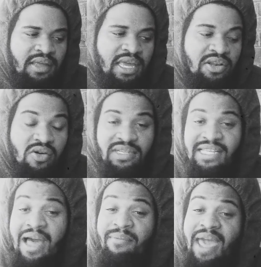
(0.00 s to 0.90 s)
and
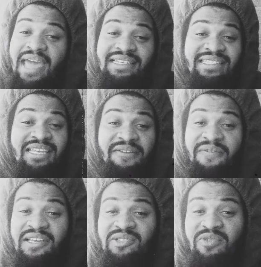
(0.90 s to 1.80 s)
noticing how bad his
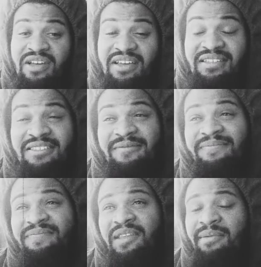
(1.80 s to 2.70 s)
defense was,
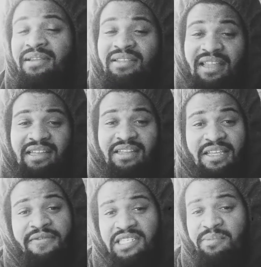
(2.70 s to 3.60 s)
and like the
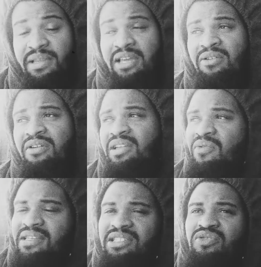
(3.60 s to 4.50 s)
defense he played on, it
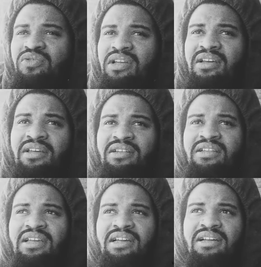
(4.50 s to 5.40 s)
wasn't too
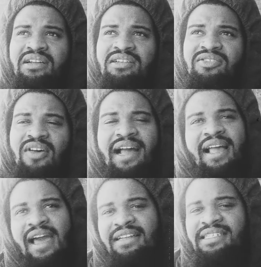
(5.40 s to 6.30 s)
good. So I
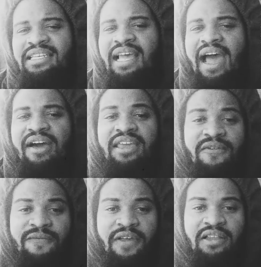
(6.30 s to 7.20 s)
can kind of see how
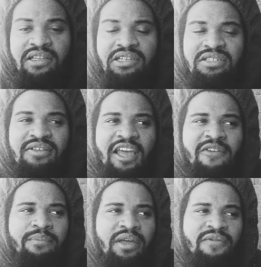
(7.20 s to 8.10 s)
he fell in the
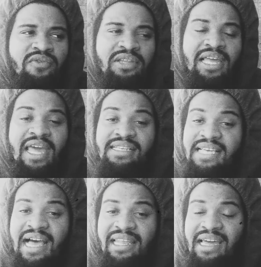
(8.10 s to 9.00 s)
draft. But if you look at his
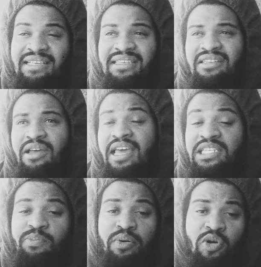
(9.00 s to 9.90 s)
highlights and the,
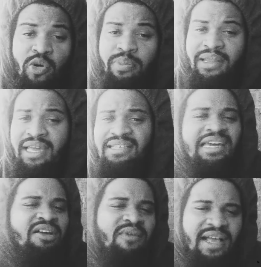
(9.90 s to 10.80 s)
his pro plays,
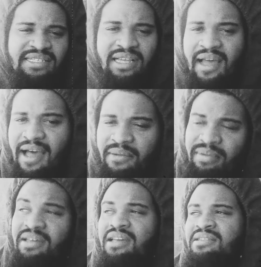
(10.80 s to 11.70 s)
I didn't watch the con
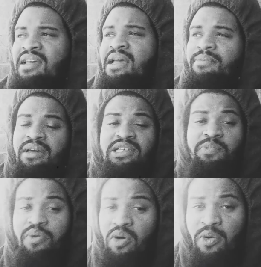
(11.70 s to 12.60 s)
plays, but his
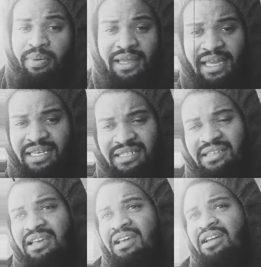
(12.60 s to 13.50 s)
pro plays
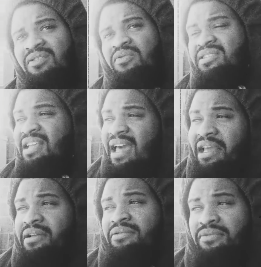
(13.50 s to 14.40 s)
was like,